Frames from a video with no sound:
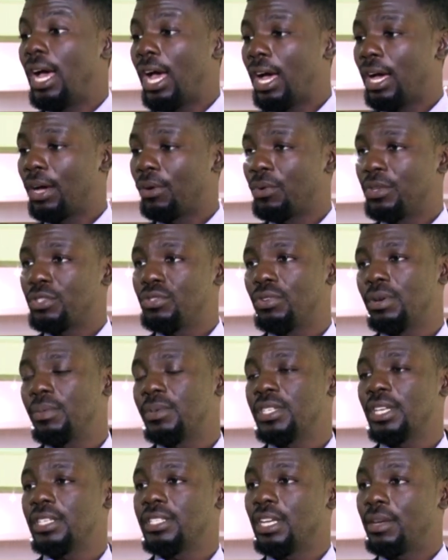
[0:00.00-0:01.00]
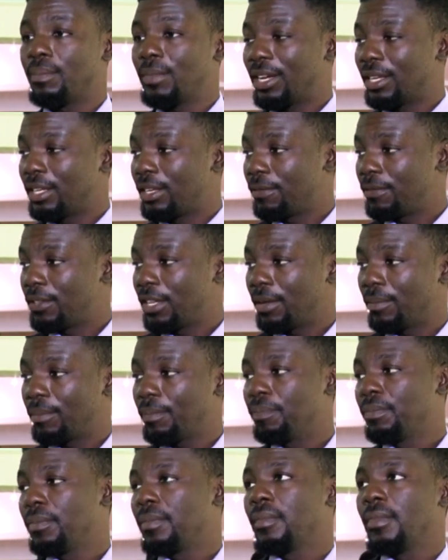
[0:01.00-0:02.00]
are going to represent them and give them
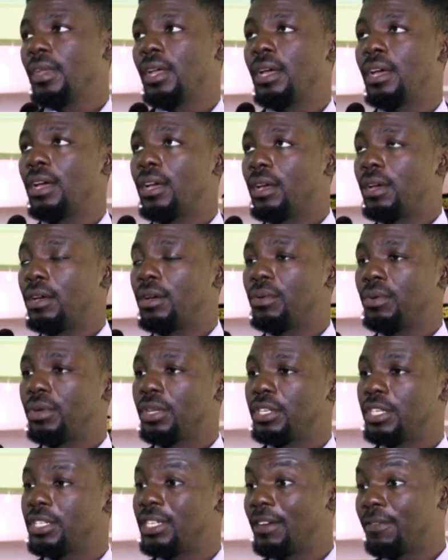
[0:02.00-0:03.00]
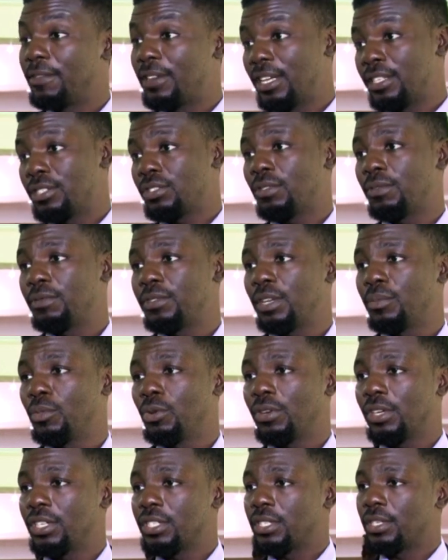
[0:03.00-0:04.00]
uh, the dividends of
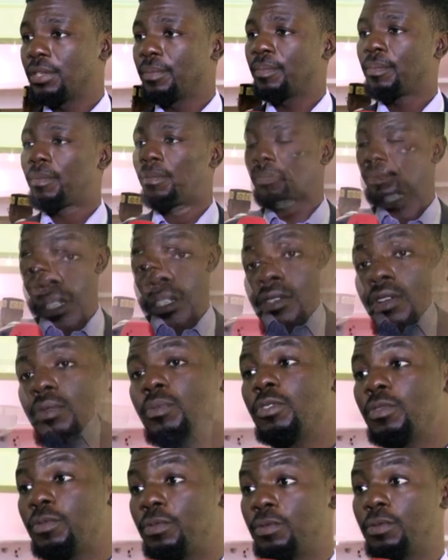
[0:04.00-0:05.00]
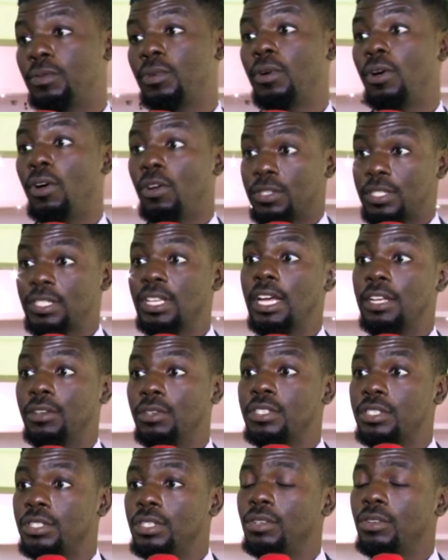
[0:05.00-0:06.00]
democracy. Some of us are
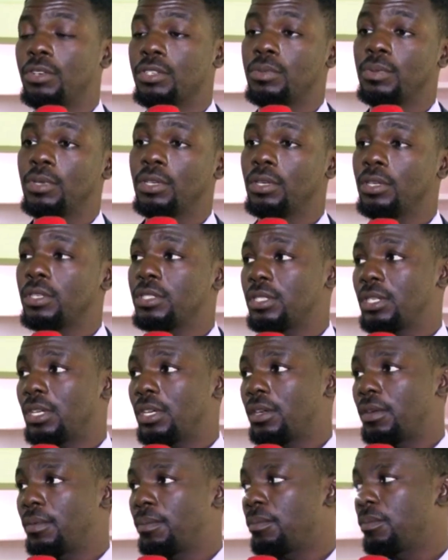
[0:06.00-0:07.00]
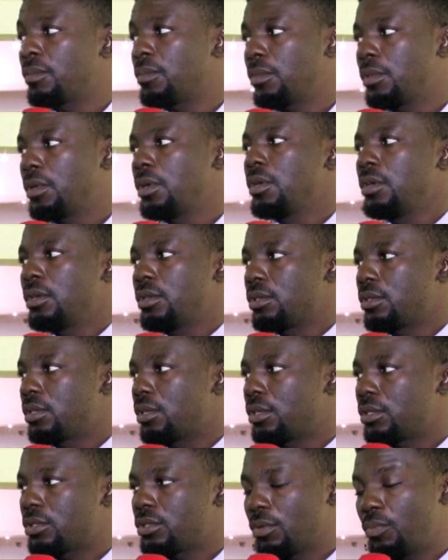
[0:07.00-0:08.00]
not serious because um,
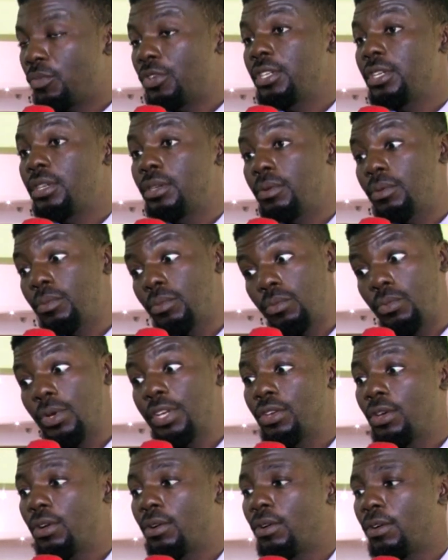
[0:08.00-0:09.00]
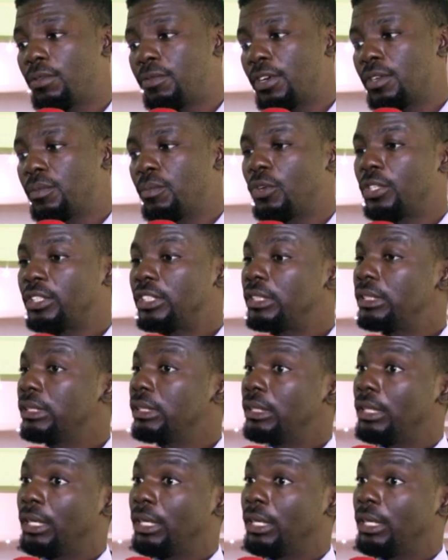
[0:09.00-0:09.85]
uh, somebody, when you're offered money,